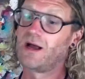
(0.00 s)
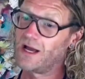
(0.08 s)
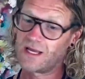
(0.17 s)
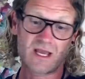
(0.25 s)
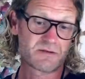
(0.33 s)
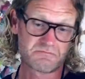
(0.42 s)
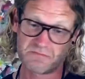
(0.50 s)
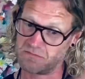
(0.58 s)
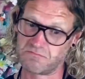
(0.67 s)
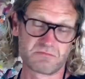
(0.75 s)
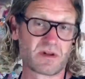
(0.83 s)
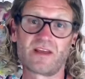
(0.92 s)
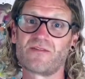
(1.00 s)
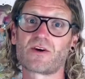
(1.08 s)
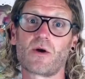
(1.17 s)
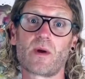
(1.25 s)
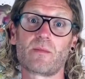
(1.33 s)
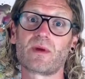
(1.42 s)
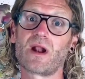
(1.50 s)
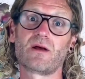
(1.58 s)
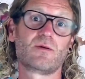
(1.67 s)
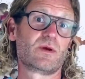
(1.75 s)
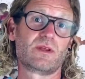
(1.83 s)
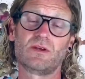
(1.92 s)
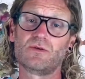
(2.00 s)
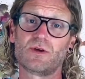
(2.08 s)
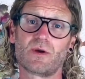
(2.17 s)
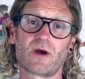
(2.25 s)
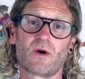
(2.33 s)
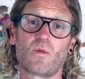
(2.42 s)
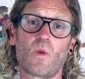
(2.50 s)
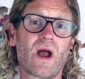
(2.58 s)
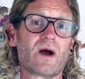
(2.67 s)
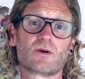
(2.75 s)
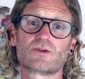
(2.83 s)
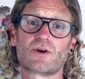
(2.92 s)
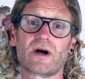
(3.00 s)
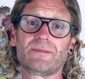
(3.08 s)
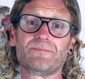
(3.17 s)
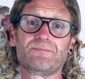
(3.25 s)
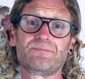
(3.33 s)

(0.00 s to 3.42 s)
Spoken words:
Again, leave a comment below whether you do it on wet or dry.